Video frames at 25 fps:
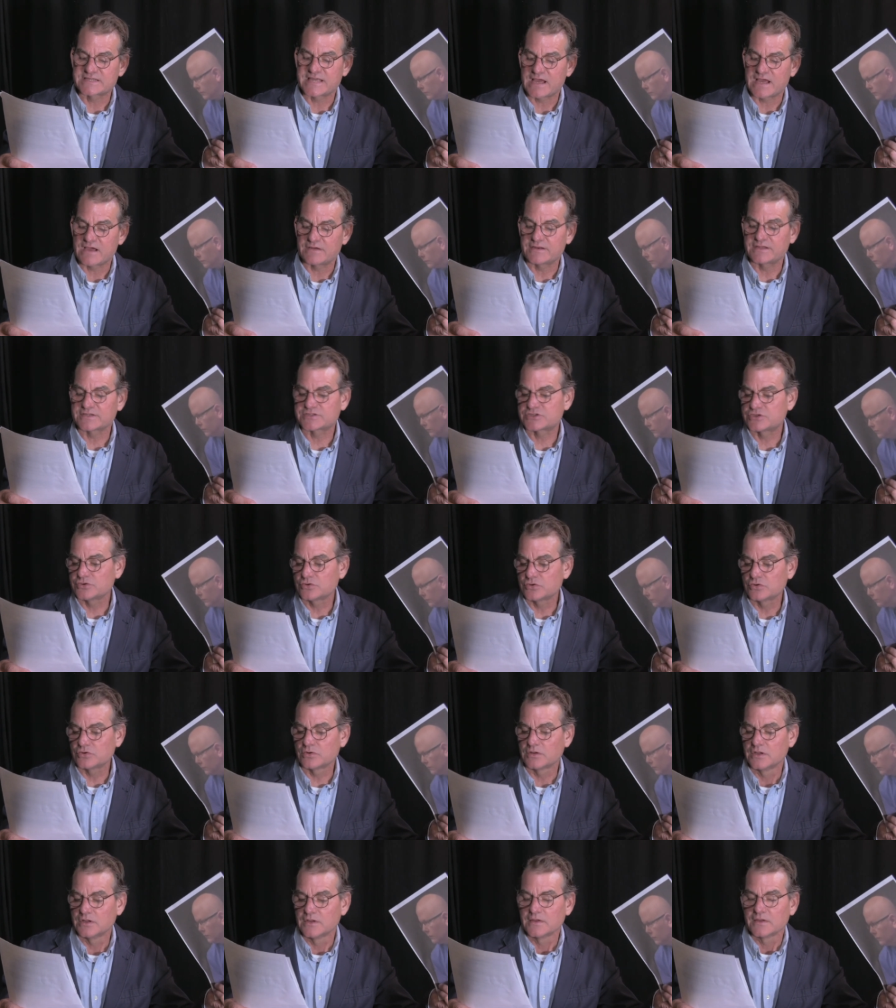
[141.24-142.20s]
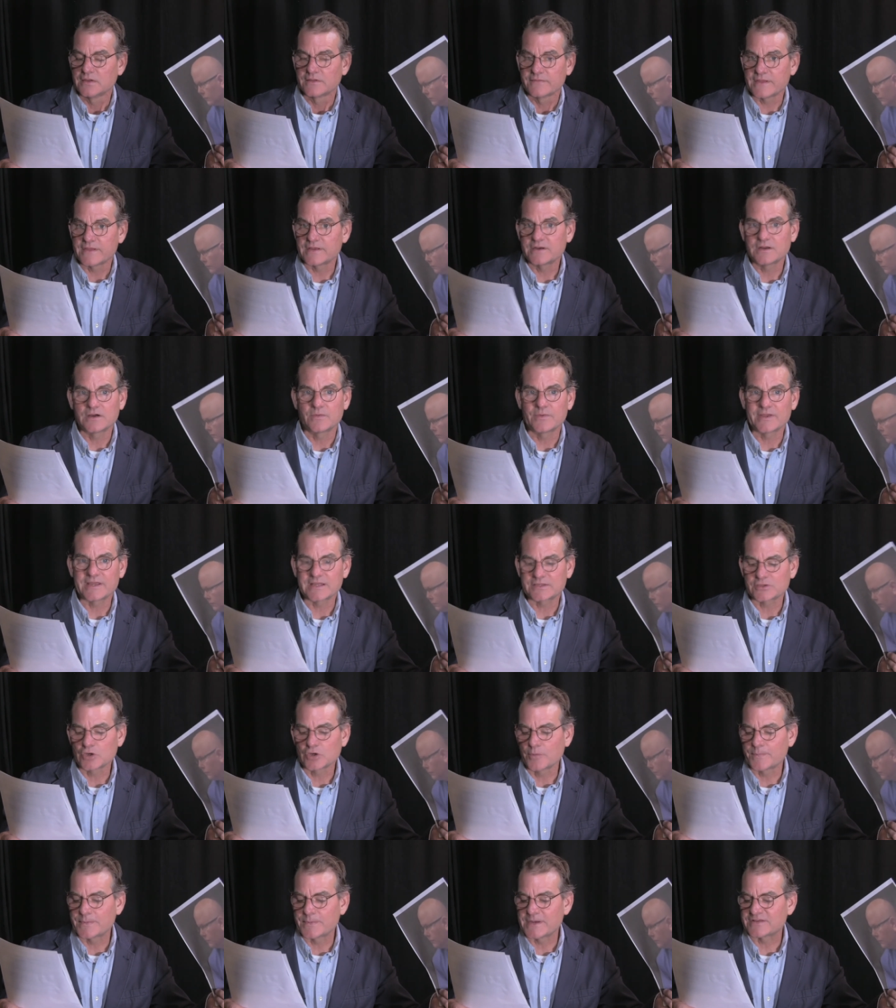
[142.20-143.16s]
County is cool, then uh, we get
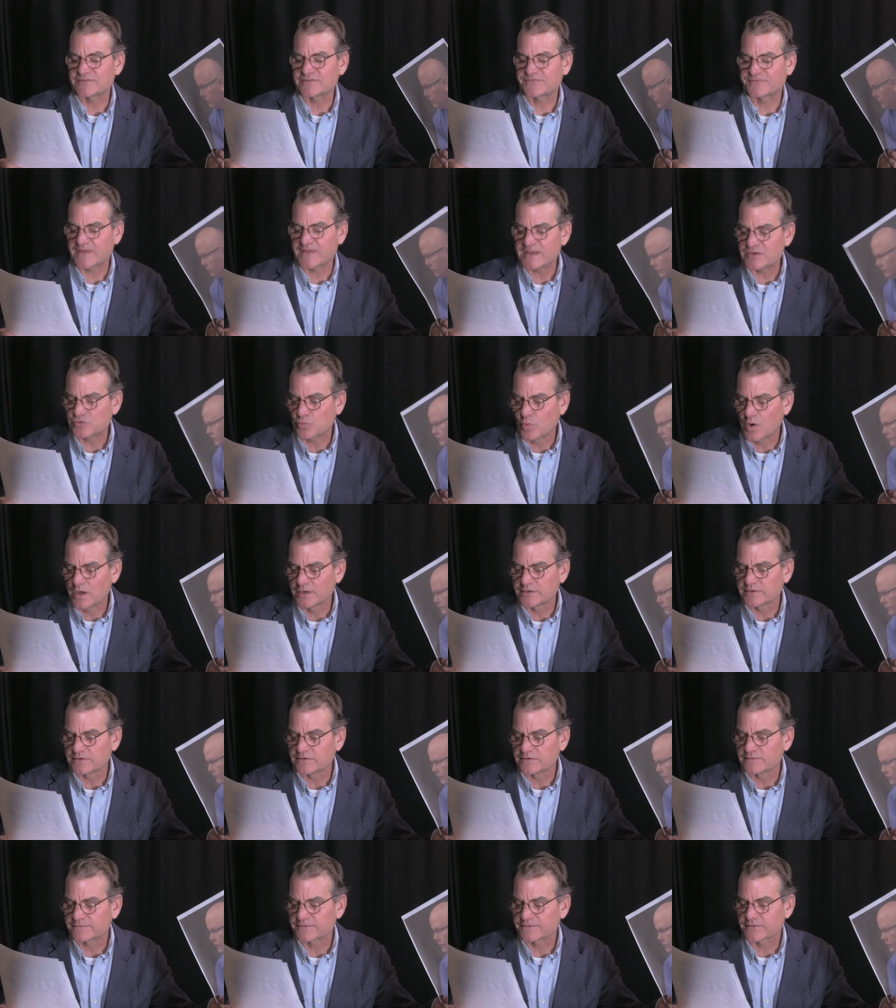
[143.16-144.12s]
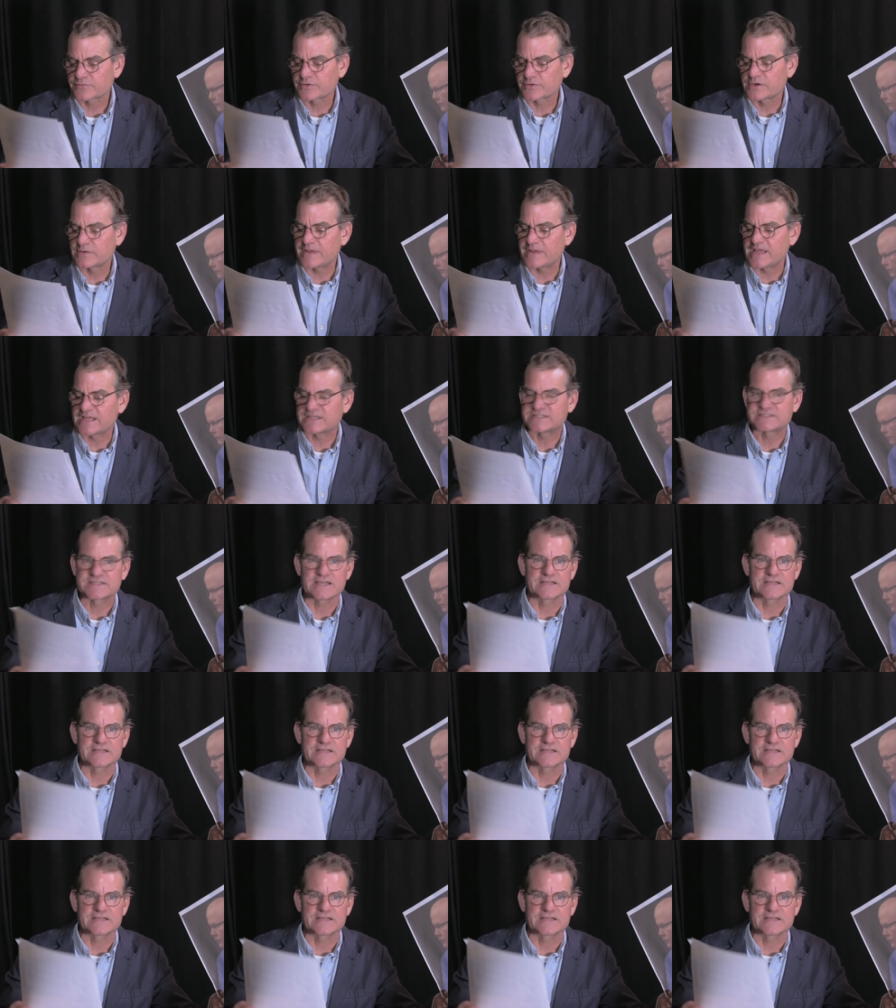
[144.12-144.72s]
to open as phase one for three weeks.